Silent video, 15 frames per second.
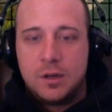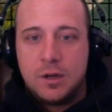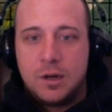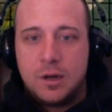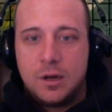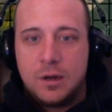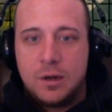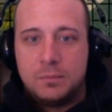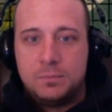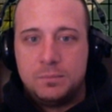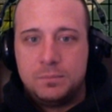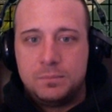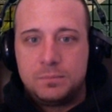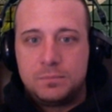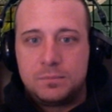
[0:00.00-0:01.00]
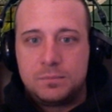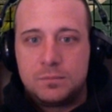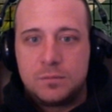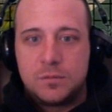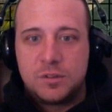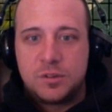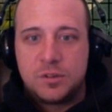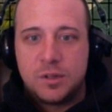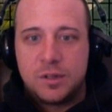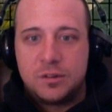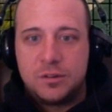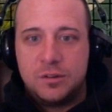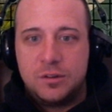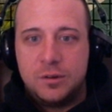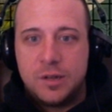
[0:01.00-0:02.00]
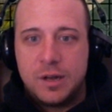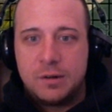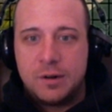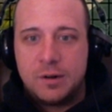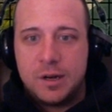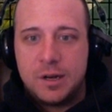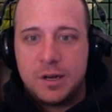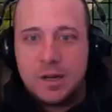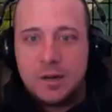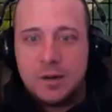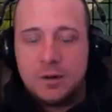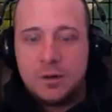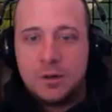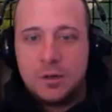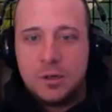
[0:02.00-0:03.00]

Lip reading: So let's do that right now.